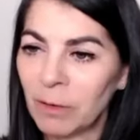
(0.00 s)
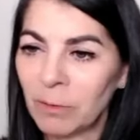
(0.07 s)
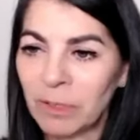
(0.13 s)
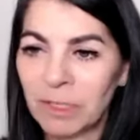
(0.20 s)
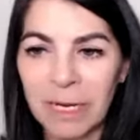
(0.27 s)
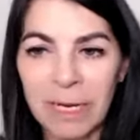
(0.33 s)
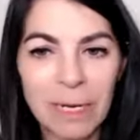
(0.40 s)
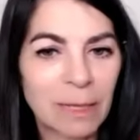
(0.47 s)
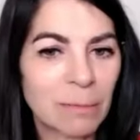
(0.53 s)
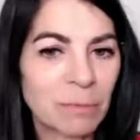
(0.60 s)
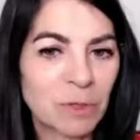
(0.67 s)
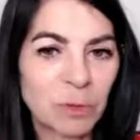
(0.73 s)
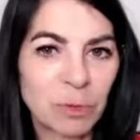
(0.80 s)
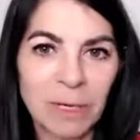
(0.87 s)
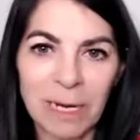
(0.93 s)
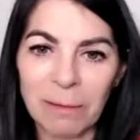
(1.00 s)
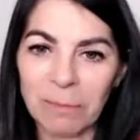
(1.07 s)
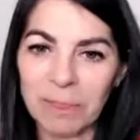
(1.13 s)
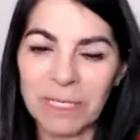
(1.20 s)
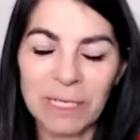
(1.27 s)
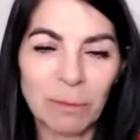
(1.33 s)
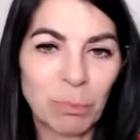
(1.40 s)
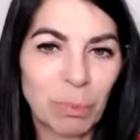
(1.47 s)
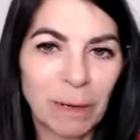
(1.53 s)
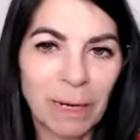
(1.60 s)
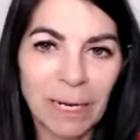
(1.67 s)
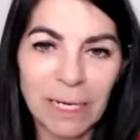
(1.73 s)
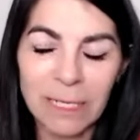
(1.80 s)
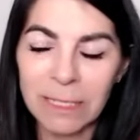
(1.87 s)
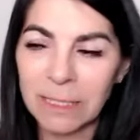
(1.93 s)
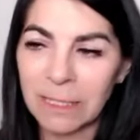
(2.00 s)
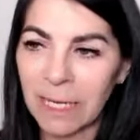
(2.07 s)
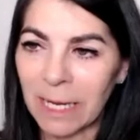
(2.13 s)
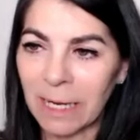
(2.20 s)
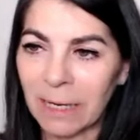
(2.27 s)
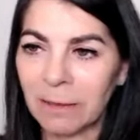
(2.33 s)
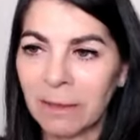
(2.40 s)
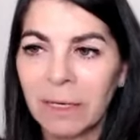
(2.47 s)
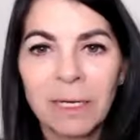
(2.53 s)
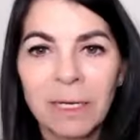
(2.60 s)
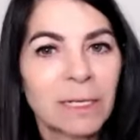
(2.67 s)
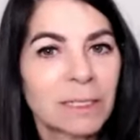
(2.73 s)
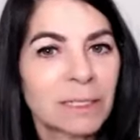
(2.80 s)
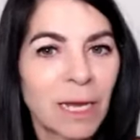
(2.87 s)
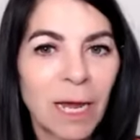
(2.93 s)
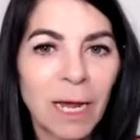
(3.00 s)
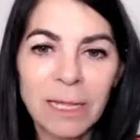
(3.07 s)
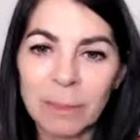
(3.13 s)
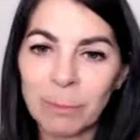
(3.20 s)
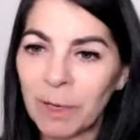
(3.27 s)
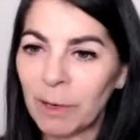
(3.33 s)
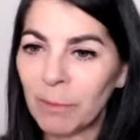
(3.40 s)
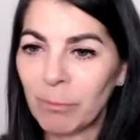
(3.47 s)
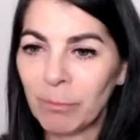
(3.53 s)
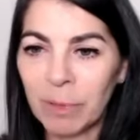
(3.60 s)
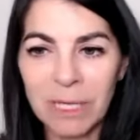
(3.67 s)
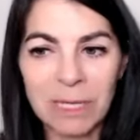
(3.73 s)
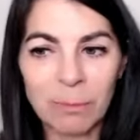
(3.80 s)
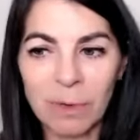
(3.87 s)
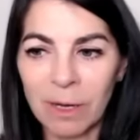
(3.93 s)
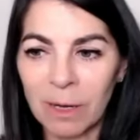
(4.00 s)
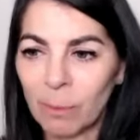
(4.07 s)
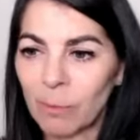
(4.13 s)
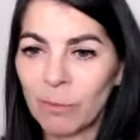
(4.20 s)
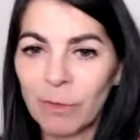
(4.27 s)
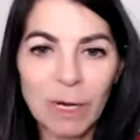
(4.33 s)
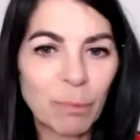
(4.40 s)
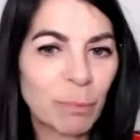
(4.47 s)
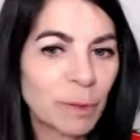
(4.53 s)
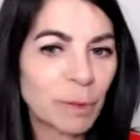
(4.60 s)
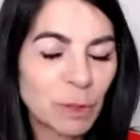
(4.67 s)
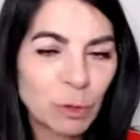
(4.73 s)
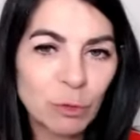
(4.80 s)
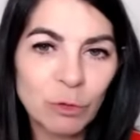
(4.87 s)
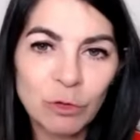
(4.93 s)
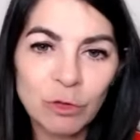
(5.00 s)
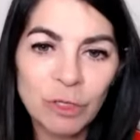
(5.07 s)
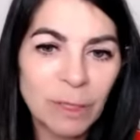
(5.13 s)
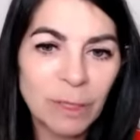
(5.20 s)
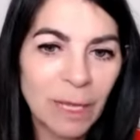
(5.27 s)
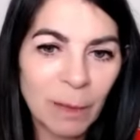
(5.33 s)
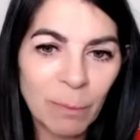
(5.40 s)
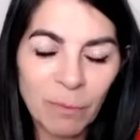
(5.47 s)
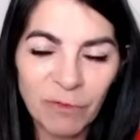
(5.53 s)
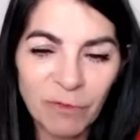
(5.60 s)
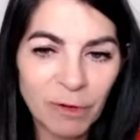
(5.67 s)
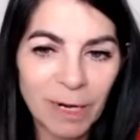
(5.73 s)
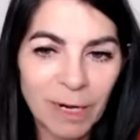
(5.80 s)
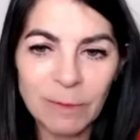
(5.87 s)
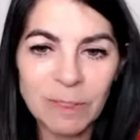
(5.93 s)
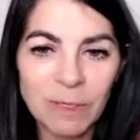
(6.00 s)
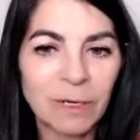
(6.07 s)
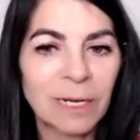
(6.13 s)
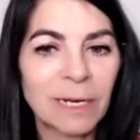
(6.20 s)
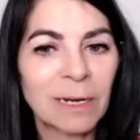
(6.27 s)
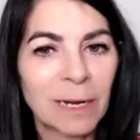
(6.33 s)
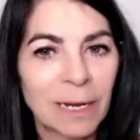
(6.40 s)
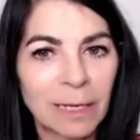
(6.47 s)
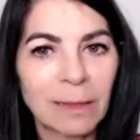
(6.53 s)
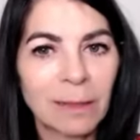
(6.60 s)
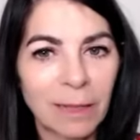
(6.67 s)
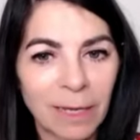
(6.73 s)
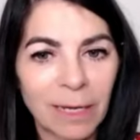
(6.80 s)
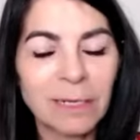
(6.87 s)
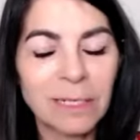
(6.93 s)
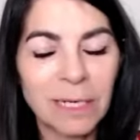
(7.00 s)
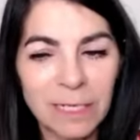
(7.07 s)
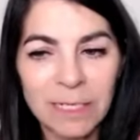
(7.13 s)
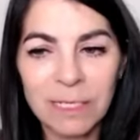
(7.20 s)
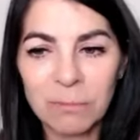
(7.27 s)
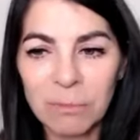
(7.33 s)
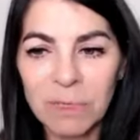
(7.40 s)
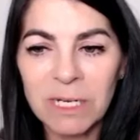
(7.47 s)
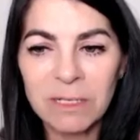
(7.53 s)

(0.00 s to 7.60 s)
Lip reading: take them to an empty place and tie them up, beat them up, rape and torture them for hours on end, like they had done to me.